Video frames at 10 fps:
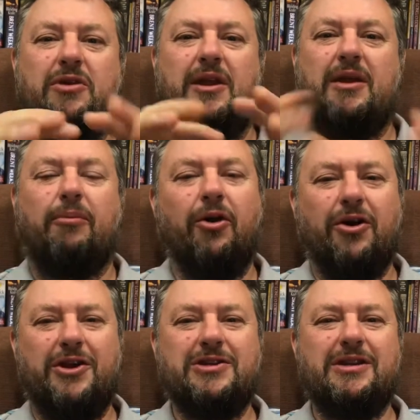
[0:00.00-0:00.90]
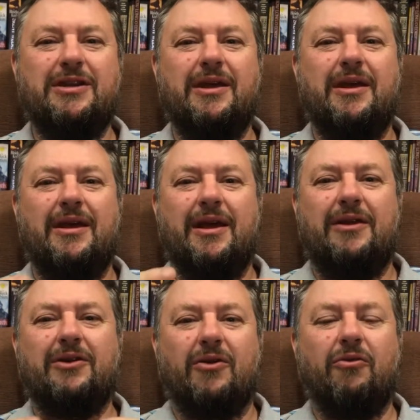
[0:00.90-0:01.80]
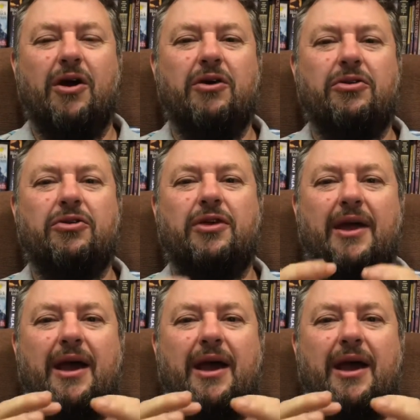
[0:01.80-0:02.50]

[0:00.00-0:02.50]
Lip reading: and the blockage in the growth,